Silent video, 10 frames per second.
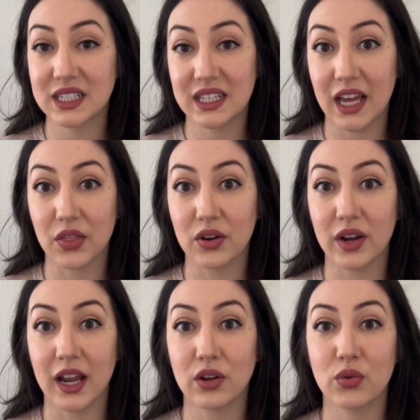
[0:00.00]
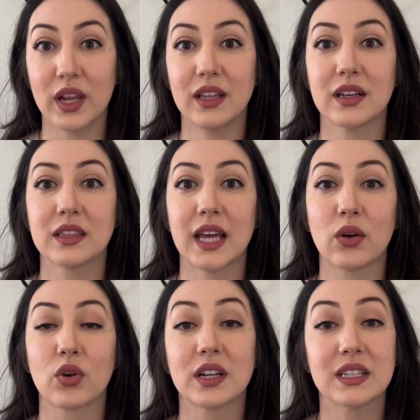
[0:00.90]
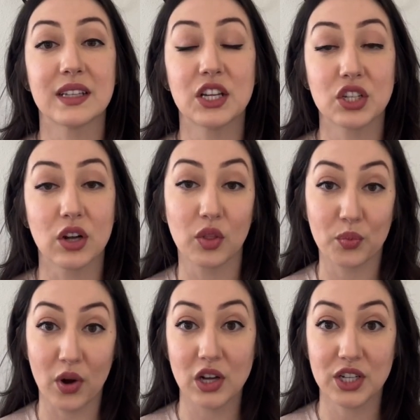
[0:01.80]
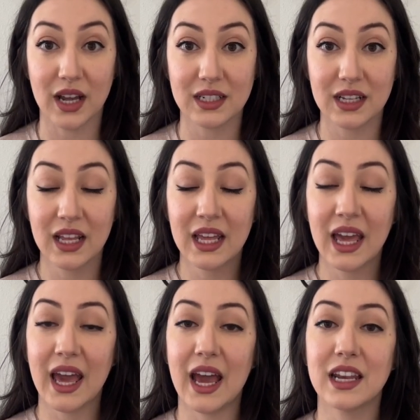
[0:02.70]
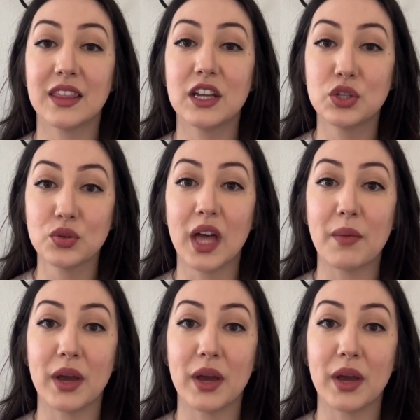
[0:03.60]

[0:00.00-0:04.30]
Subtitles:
together and creating that organization on the project. And they do that